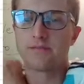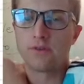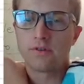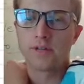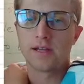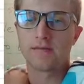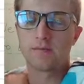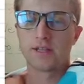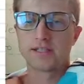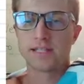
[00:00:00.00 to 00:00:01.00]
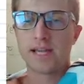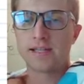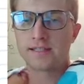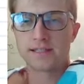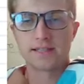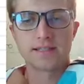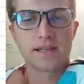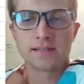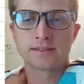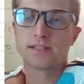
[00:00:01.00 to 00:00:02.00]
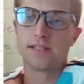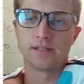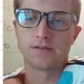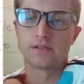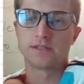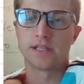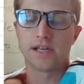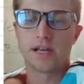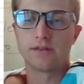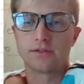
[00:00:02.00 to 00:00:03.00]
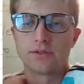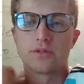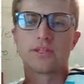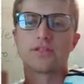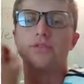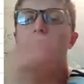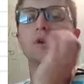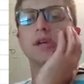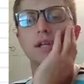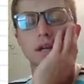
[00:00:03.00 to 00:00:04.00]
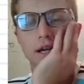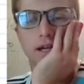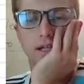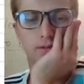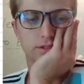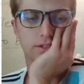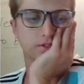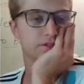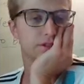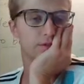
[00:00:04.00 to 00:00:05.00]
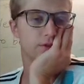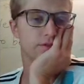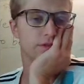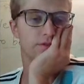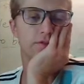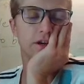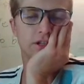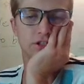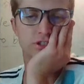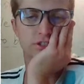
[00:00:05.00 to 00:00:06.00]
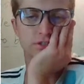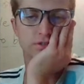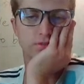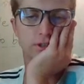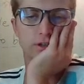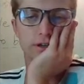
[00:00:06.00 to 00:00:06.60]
4 over 11 plus s, that's an s, equals 9 over 22. Let's get rid of our fractions. What are our